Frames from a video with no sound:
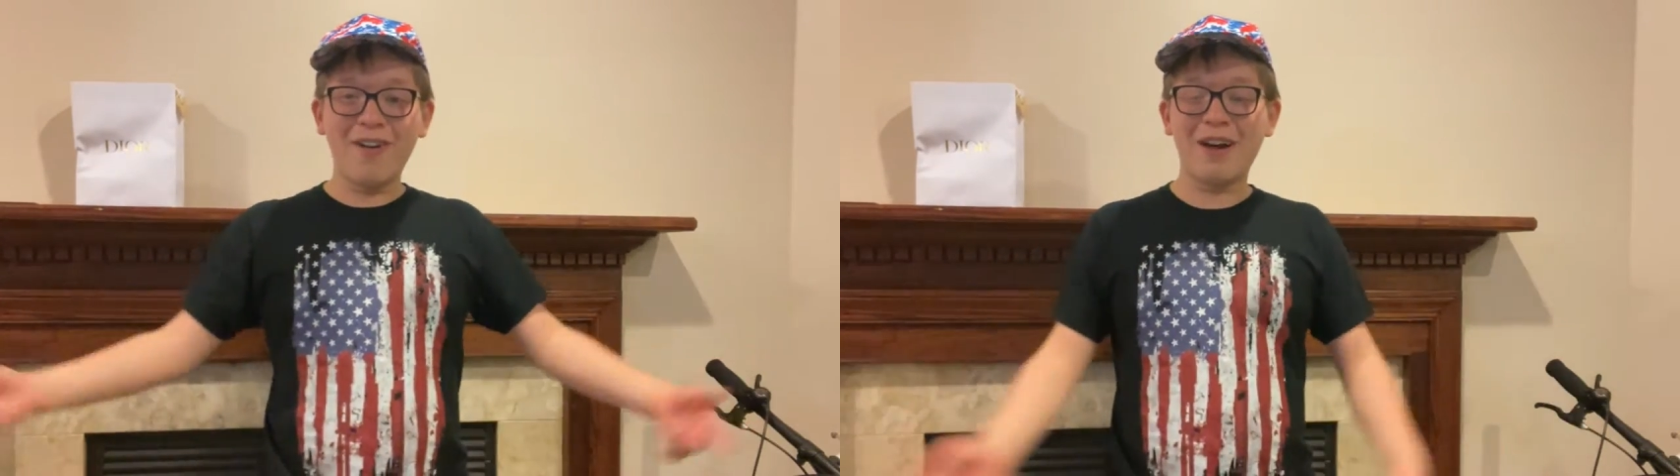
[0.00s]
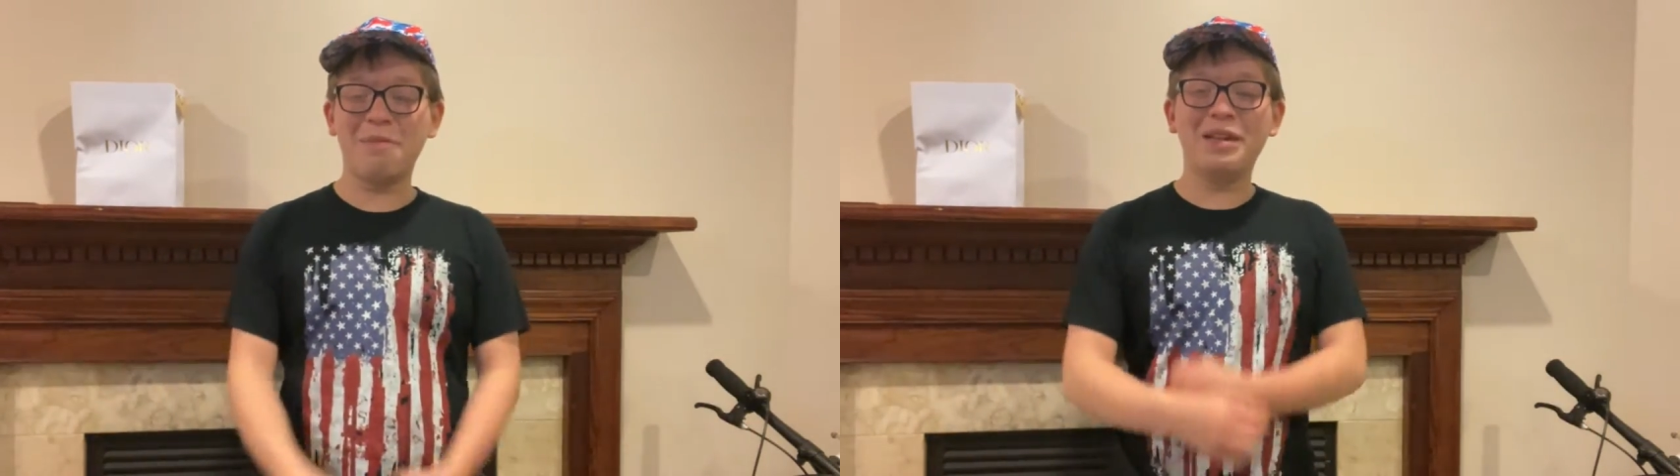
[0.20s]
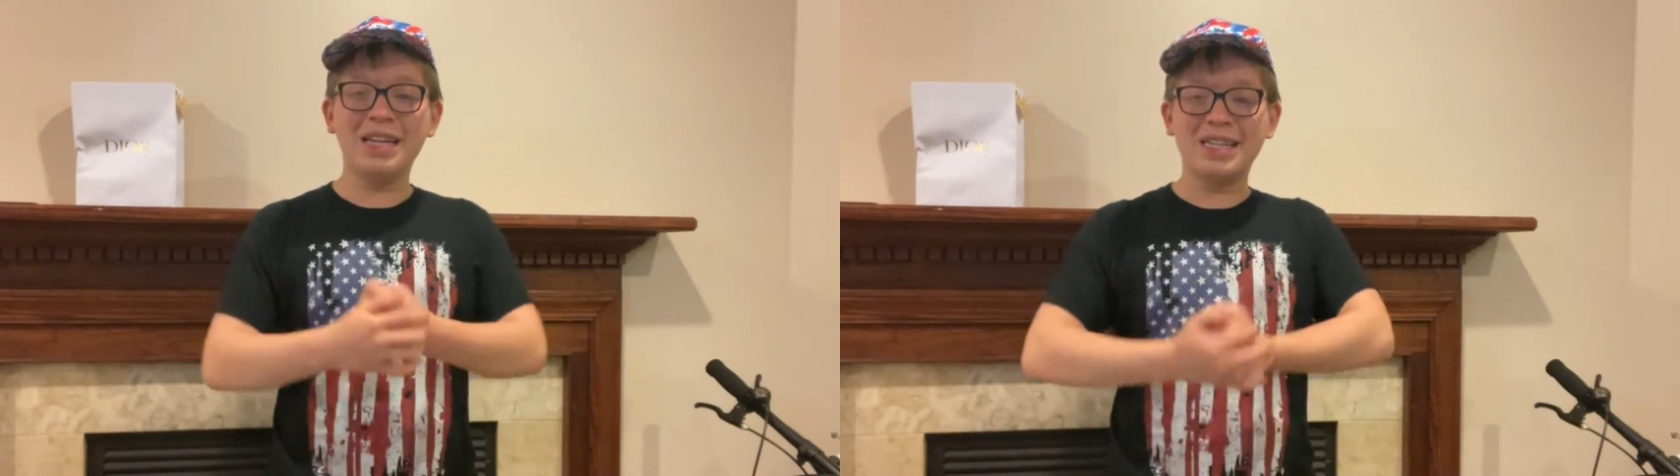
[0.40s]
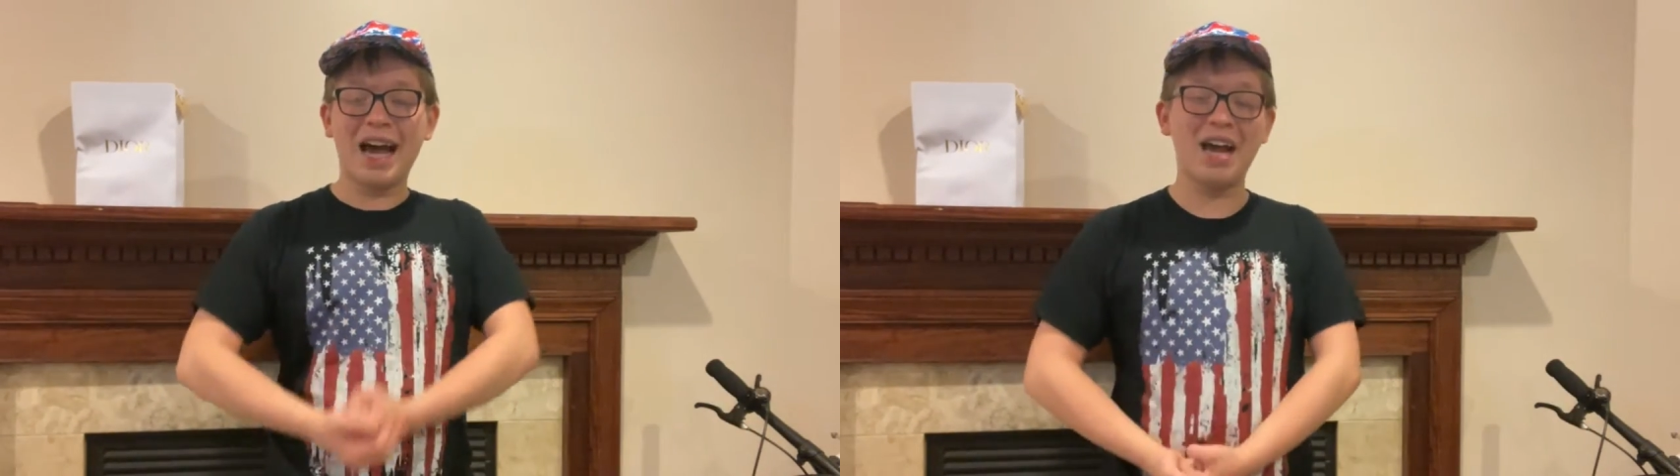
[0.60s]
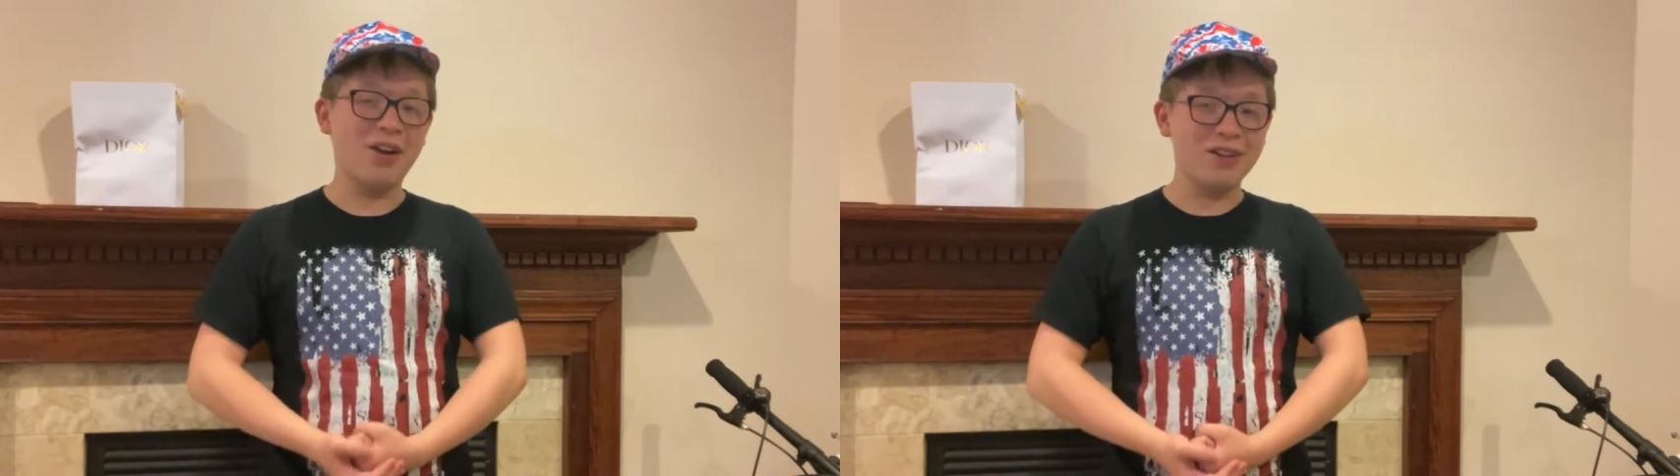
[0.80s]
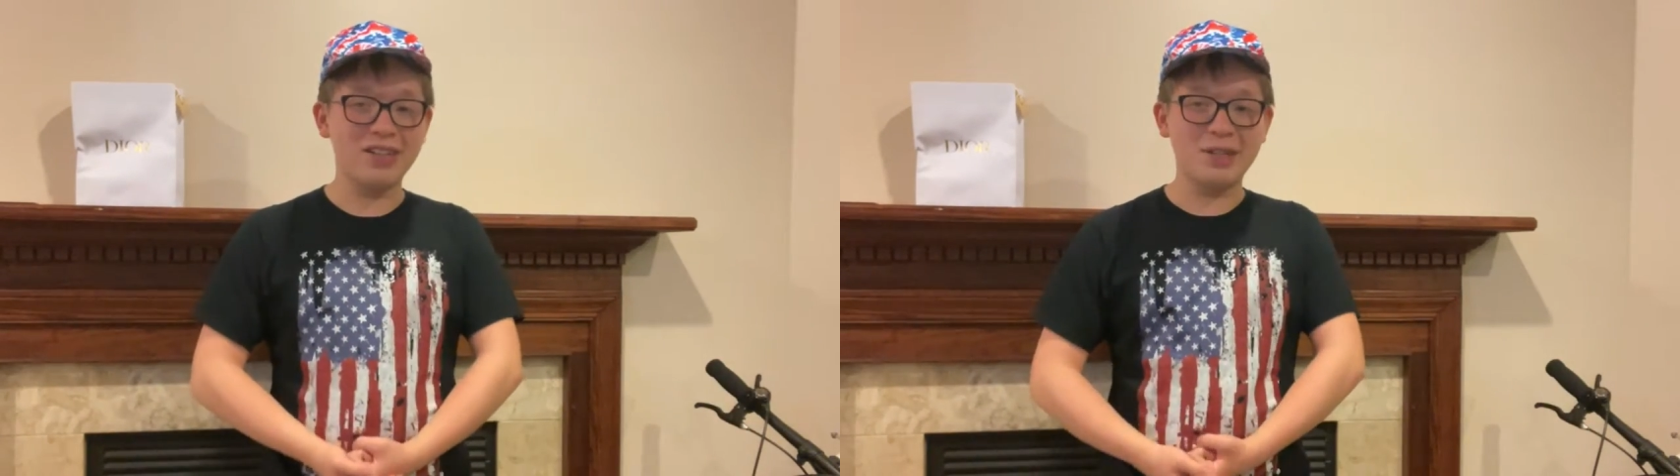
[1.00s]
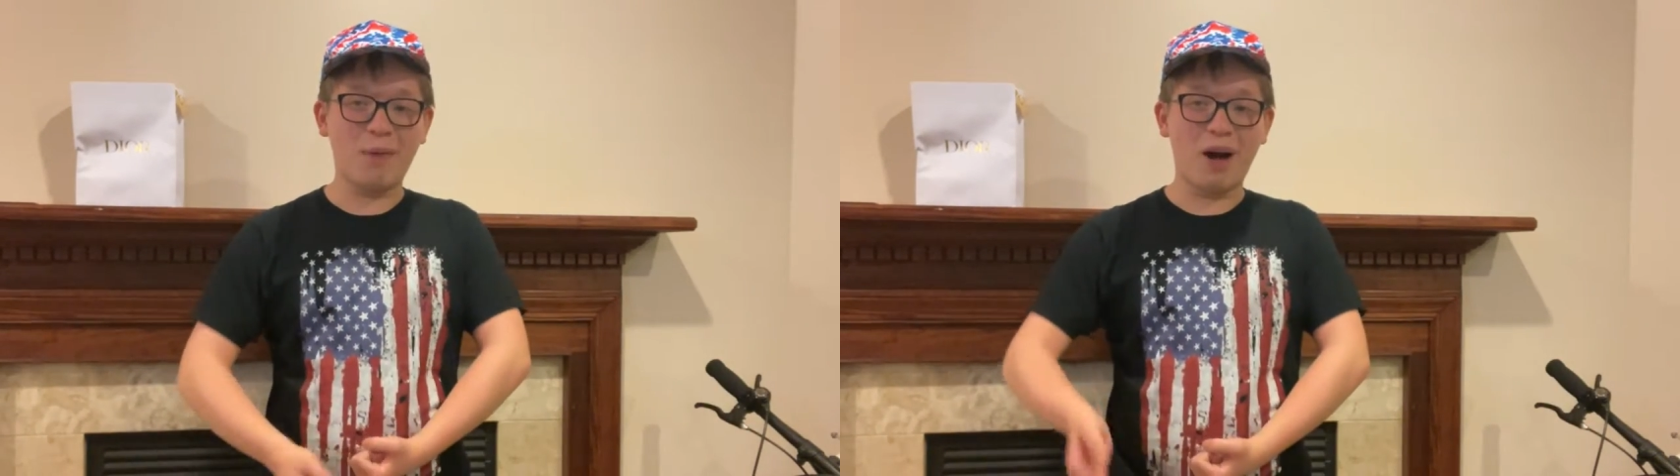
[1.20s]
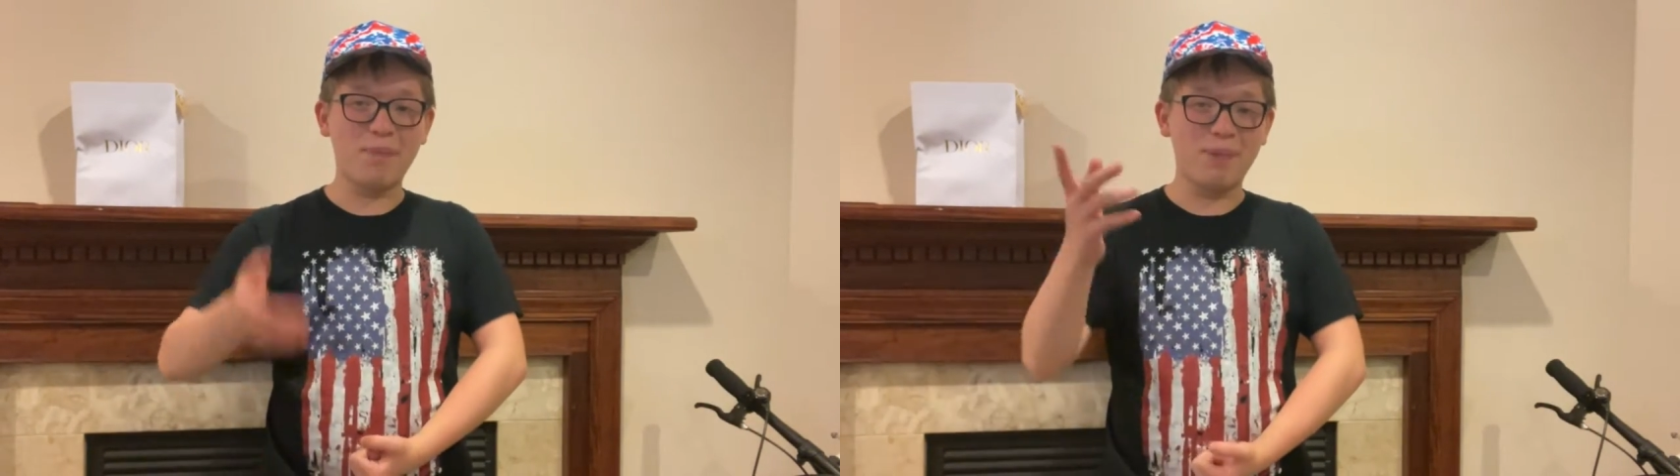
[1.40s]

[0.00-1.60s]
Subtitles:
completely died on the spot,